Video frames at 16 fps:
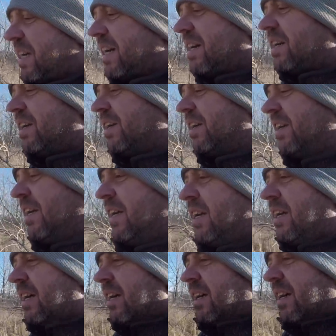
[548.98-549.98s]
that,
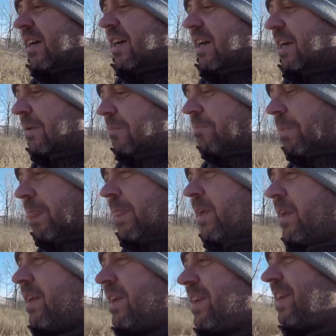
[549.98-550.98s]

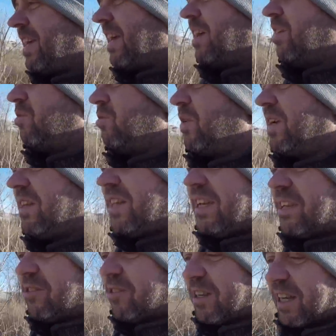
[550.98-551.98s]
and one of
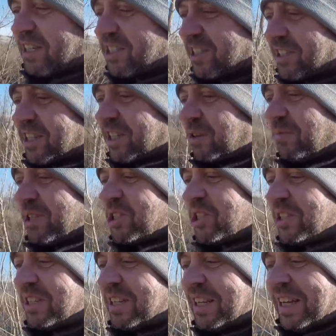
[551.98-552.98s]
the other guys on the
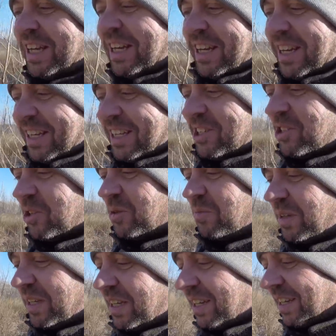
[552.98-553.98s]
commission told
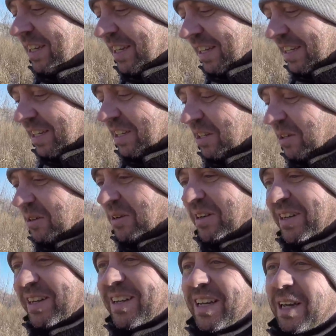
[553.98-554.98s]
me, you know,
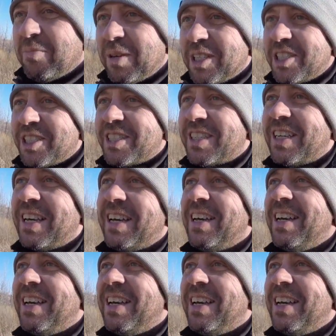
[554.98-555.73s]
I miss